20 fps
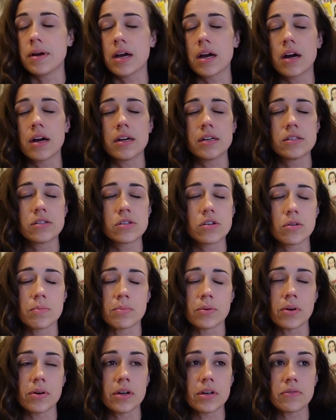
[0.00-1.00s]
My heart is so
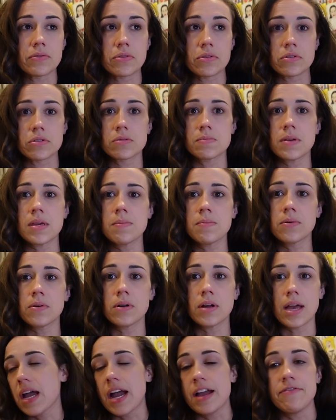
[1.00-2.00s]
broken for those
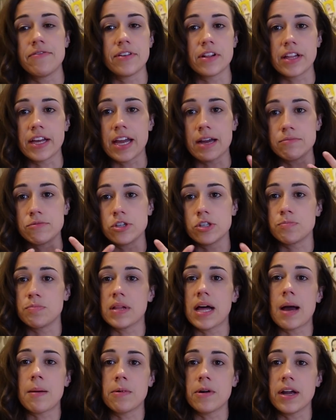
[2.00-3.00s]
people. I feel like I'm just
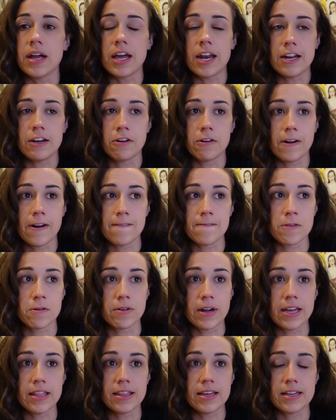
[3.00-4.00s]
blabbering and I don't have the
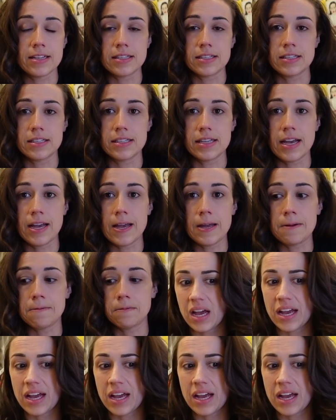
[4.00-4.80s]
right things to say.